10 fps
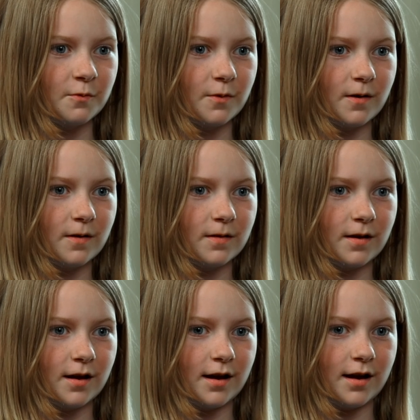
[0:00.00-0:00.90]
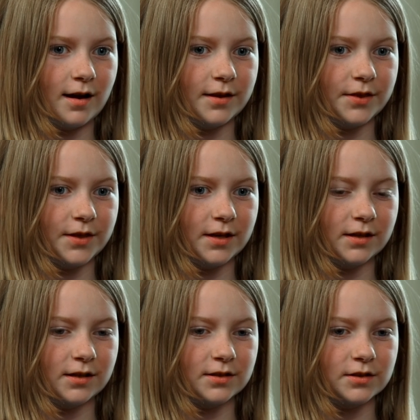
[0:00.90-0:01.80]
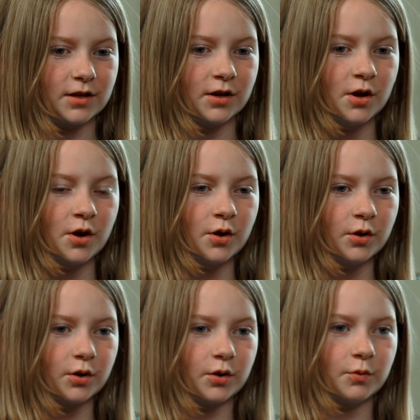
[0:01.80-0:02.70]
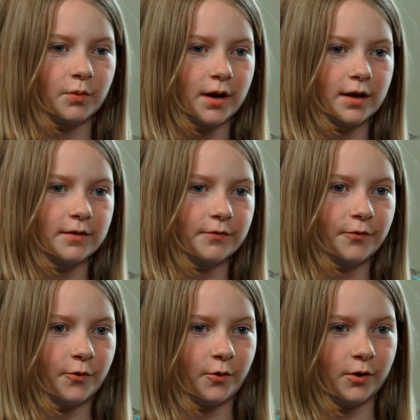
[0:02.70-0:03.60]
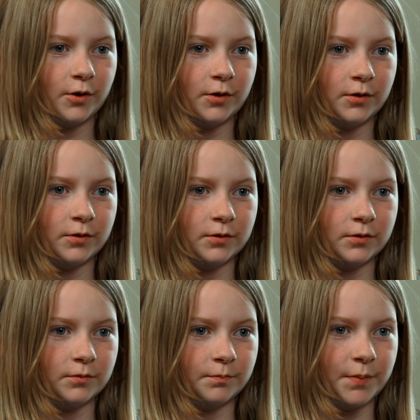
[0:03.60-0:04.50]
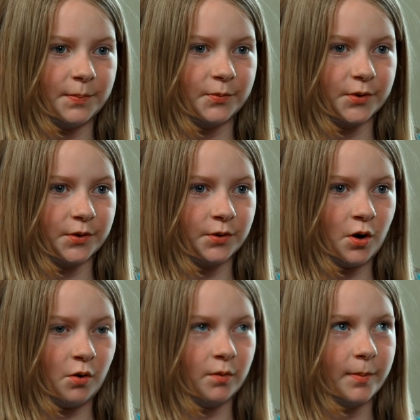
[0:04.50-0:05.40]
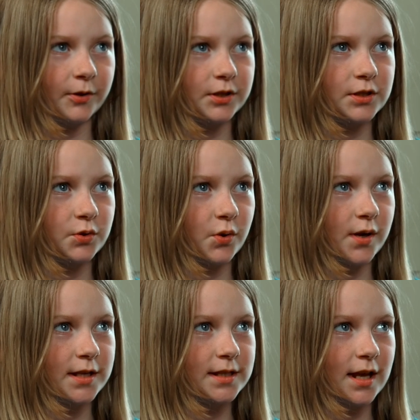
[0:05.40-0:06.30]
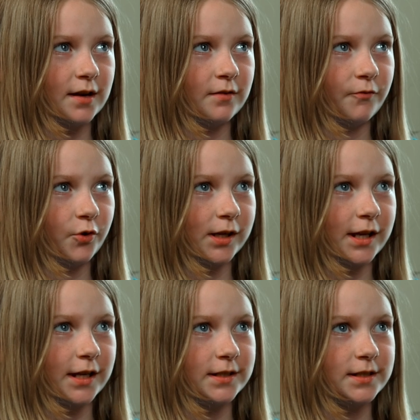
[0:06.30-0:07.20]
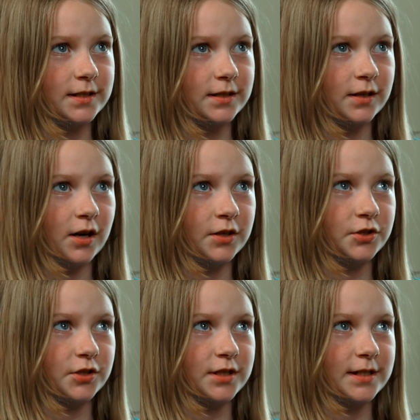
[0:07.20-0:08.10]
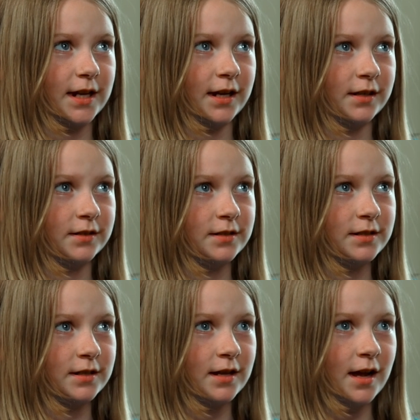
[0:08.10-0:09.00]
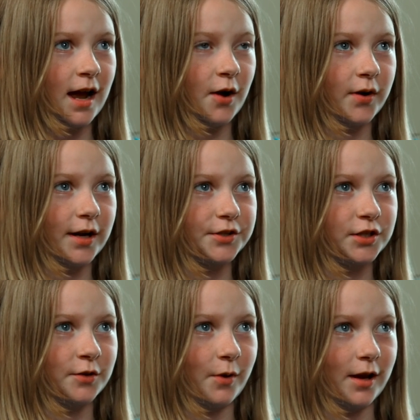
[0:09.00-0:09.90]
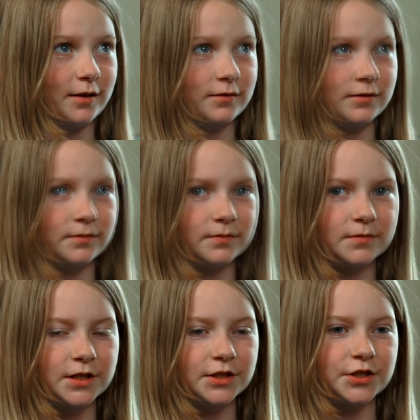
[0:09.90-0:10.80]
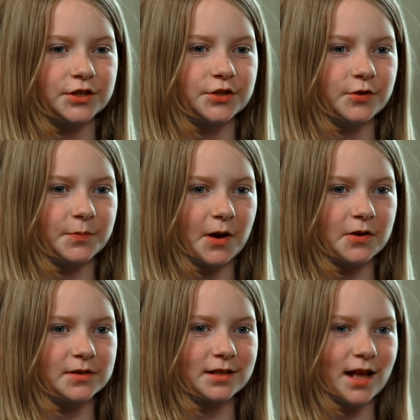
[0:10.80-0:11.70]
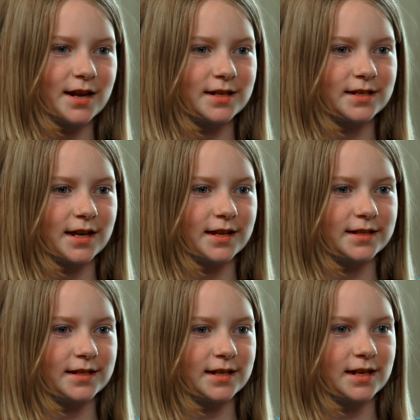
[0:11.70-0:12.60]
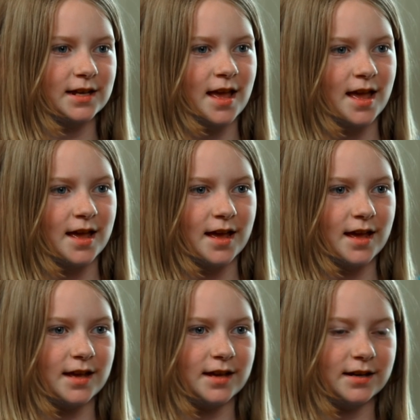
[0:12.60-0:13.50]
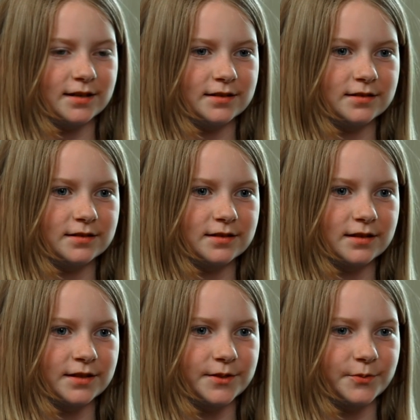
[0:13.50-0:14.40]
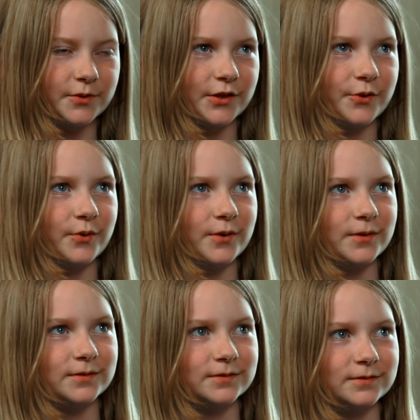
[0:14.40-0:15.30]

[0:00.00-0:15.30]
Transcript: Well, I think it's a good way for people to know about the stories and for kids to understand how it actually went. It teaches you about Solanus Casey, and it's really cool.